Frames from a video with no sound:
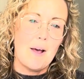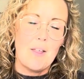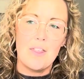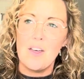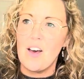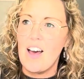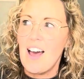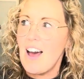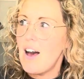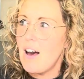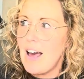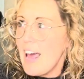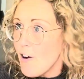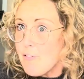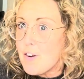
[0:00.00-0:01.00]
that
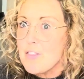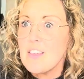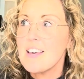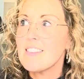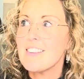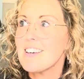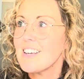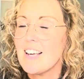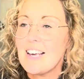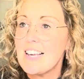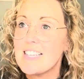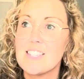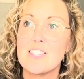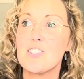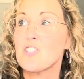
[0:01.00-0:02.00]
everything that
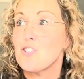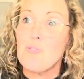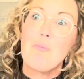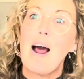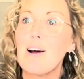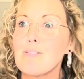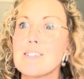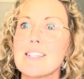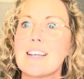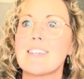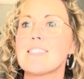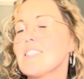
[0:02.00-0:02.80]
is surrounding